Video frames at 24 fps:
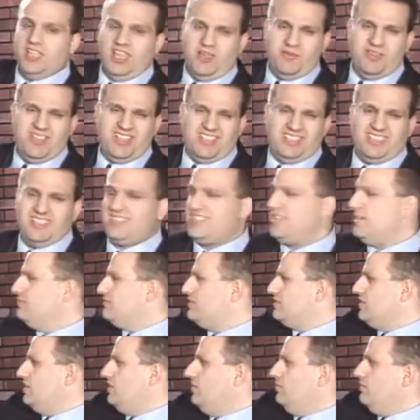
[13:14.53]
and we get the same
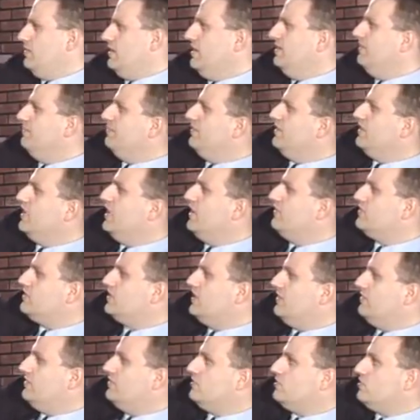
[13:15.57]
stalemate.
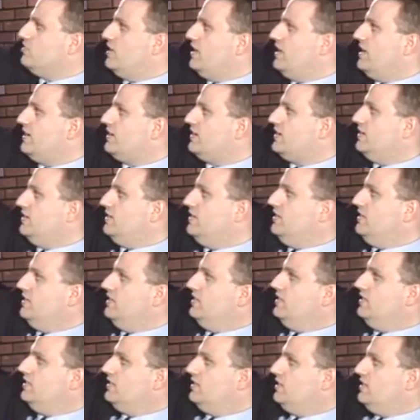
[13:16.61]
f7 check,
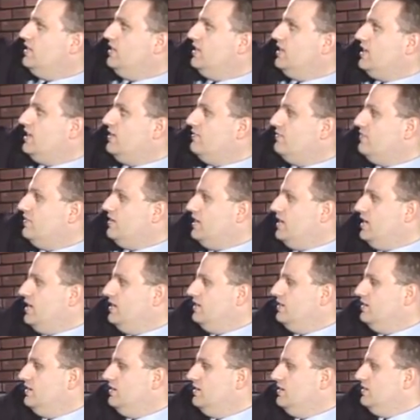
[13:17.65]
king
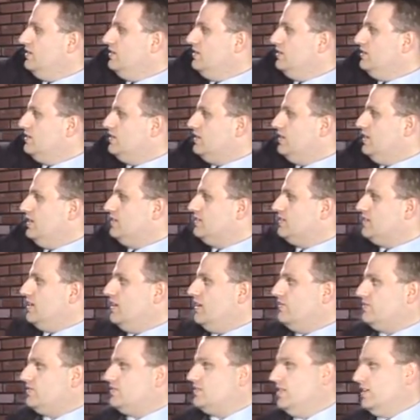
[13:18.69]
f8, king to
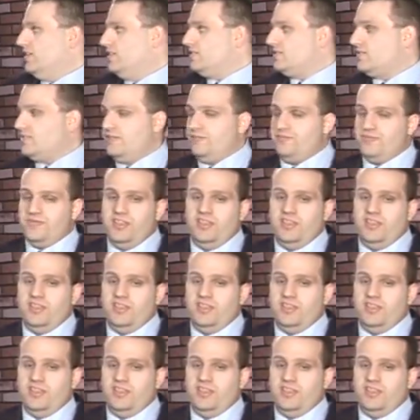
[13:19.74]
f6.